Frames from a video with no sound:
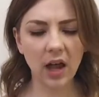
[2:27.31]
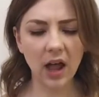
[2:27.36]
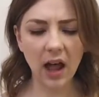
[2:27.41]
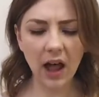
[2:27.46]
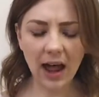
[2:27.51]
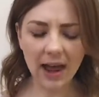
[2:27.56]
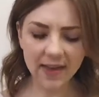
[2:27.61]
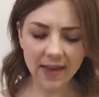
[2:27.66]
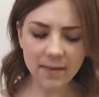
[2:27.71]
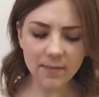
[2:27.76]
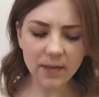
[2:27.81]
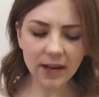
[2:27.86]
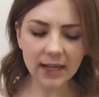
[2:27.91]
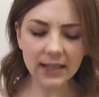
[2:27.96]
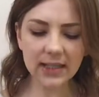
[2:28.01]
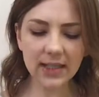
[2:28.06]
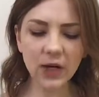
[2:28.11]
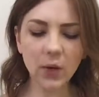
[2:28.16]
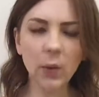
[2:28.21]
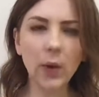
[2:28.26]
Are they
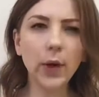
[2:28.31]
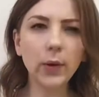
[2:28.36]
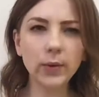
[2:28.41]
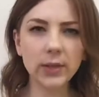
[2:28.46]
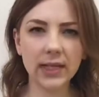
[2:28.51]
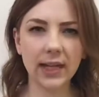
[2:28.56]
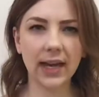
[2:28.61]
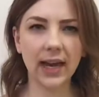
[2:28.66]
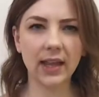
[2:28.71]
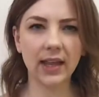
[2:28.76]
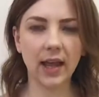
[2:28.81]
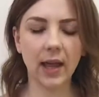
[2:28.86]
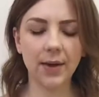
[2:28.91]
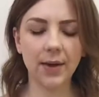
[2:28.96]
mixing well together?